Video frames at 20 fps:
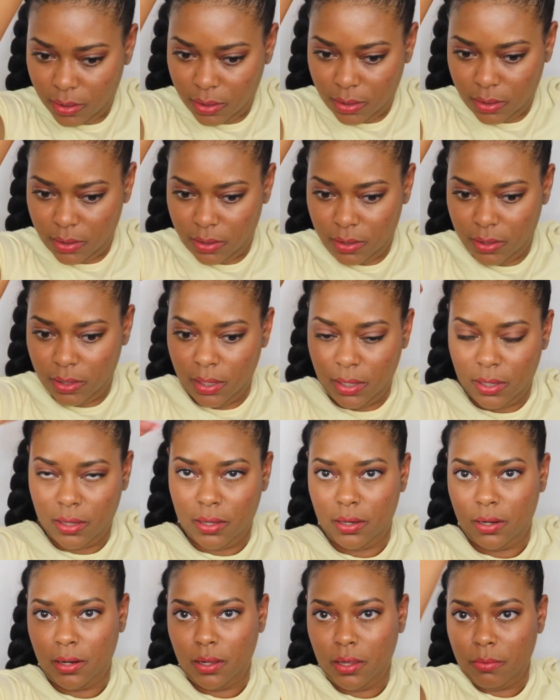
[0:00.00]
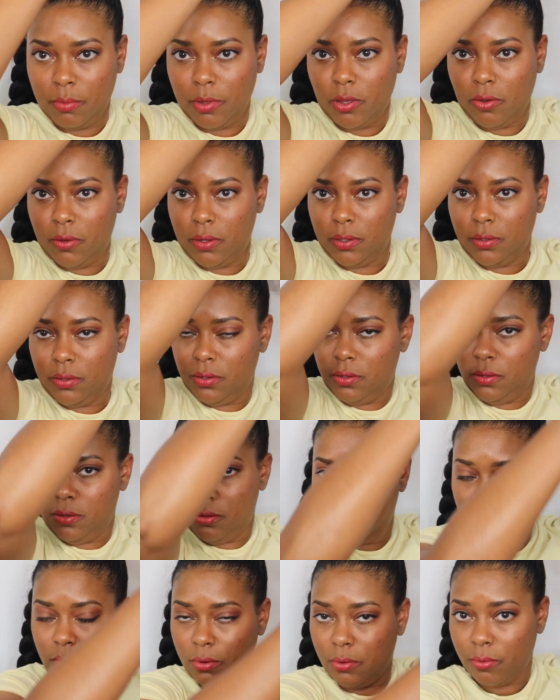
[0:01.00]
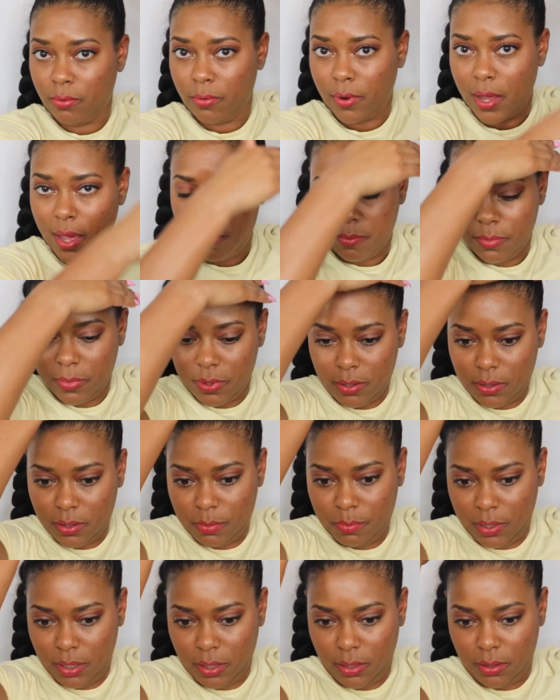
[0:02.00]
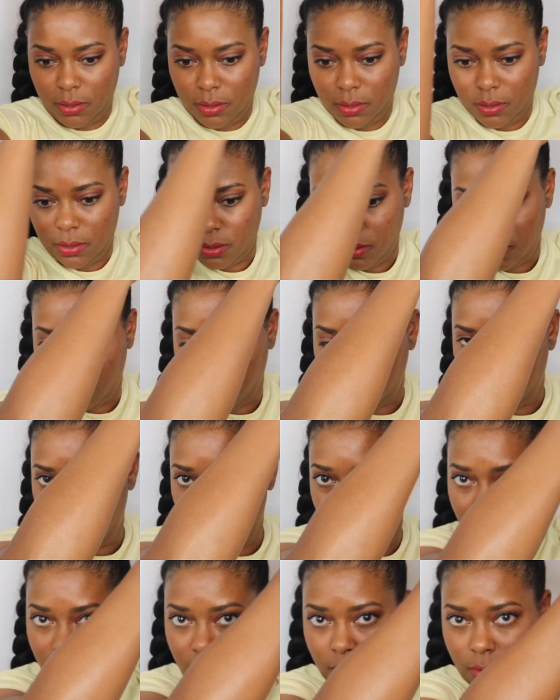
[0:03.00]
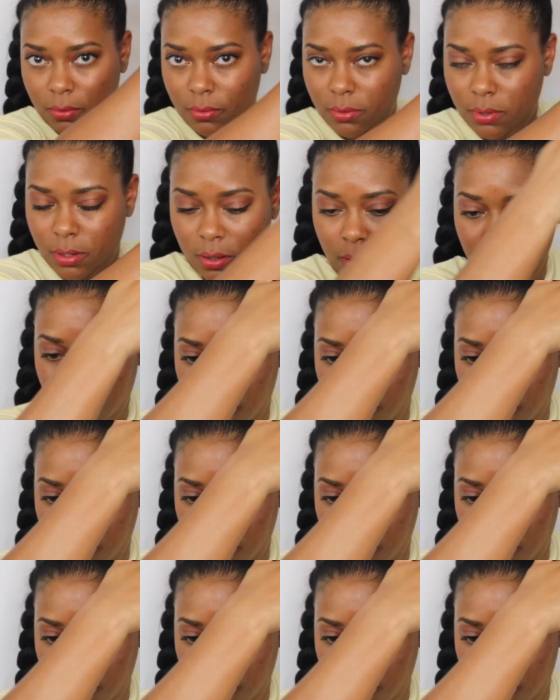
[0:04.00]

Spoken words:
And then I'm going to wrap this piece around